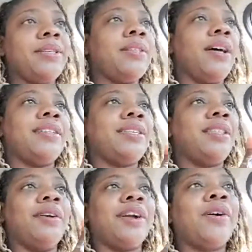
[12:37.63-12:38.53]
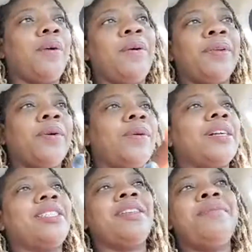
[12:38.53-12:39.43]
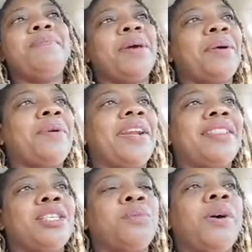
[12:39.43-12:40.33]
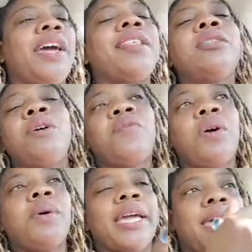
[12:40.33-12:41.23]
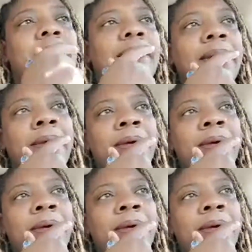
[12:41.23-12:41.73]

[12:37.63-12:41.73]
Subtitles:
It's in here in gold, or it's in Bitcoin at this point. At least my 401k money,